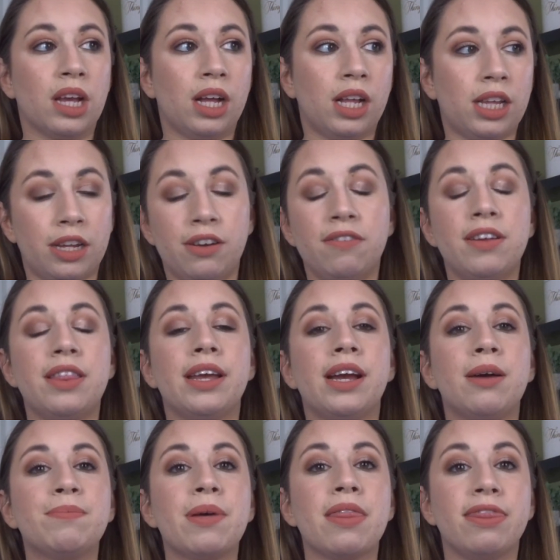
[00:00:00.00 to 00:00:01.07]
clear everything
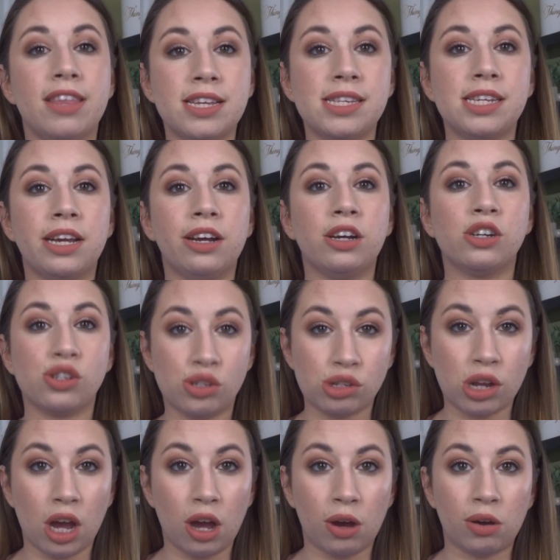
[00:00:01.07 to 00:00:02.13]
up this year,
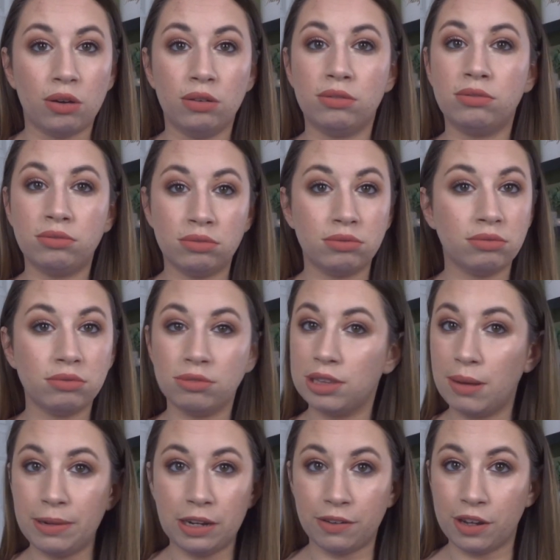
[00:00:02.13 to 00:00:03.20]
so
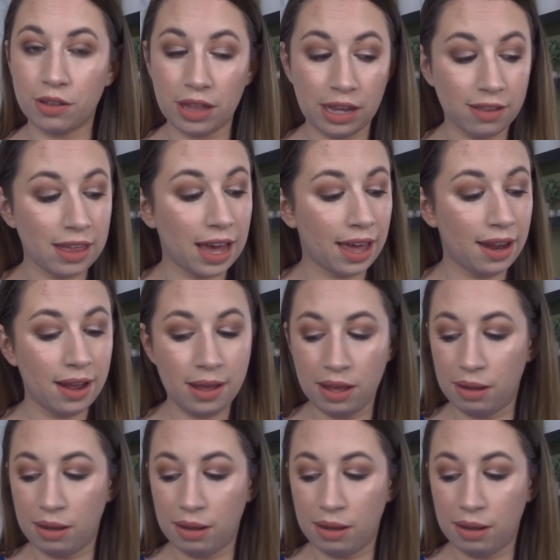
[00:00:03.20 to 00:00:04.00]
let me know what you think of that.